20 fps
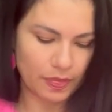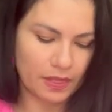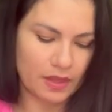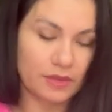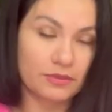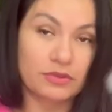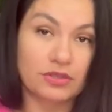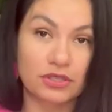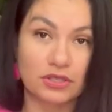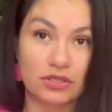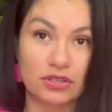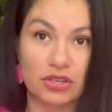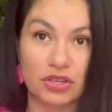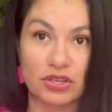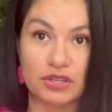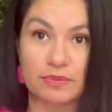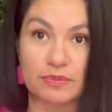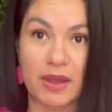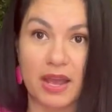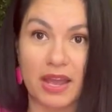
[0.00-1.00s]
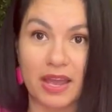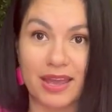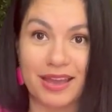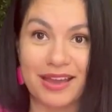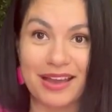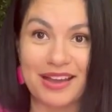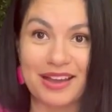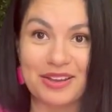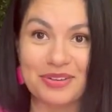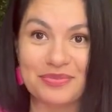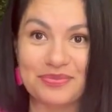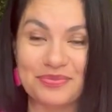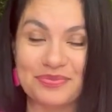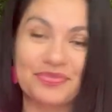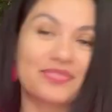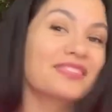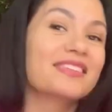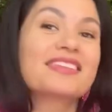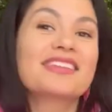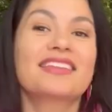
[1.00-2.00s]
just use my
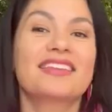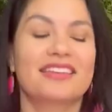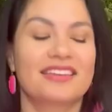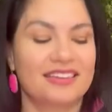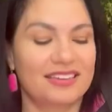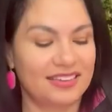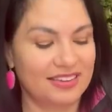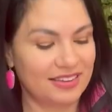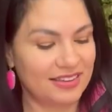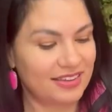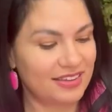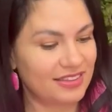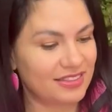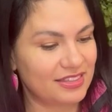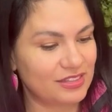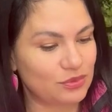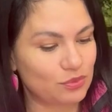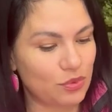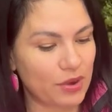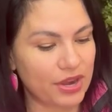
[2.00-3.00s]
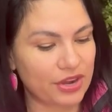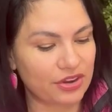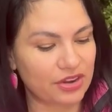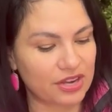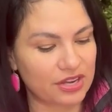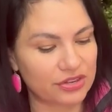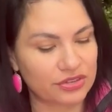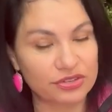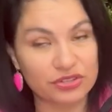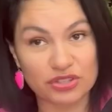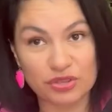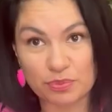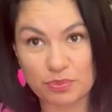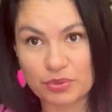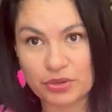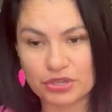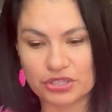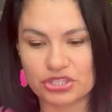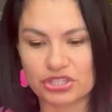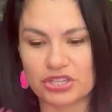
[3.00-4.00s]
these wire cutters to
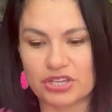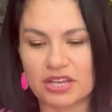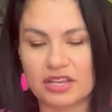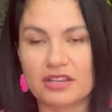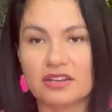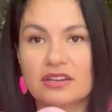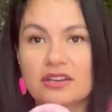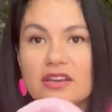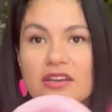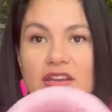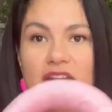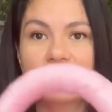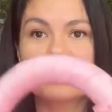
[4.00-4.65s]
push it in.